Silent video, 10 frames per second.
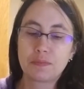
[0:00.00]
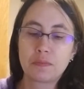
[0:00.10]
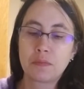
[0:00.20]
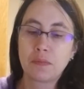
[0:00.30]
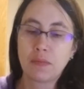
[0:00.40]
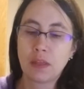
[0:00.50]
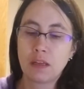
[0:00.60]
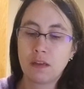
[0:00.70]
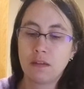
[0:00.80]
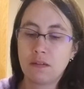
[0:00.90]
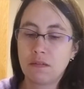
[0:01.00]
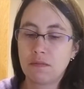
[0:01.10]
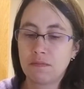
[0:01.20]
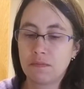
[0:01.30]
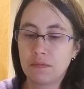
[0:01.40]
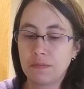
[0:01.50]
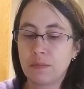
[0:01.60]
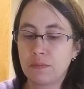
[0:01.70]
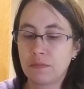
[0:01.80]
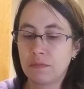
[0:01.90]

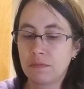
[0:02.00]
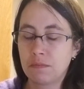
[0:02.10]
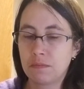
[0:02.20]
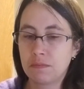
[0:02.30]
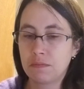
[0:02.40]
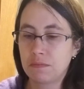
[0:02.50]
(no one is talking)